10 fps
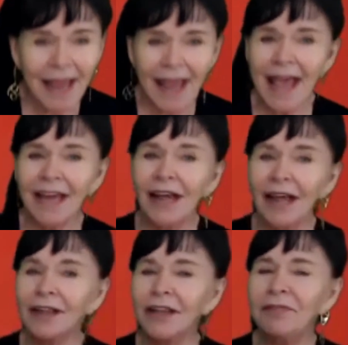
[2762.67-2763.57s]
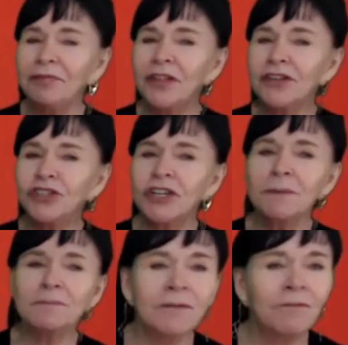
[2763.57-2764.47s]
And let the
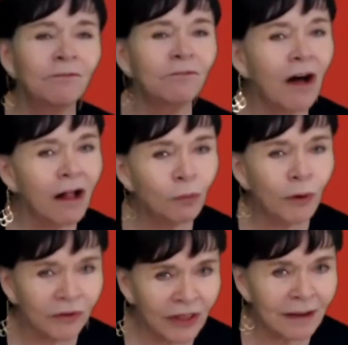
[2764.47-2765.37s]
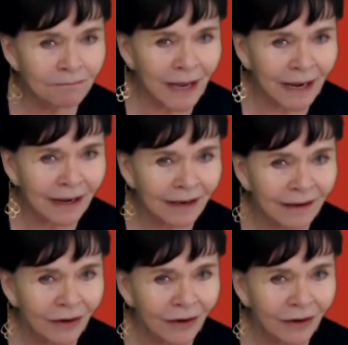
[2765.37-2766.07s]
chips fall where they may,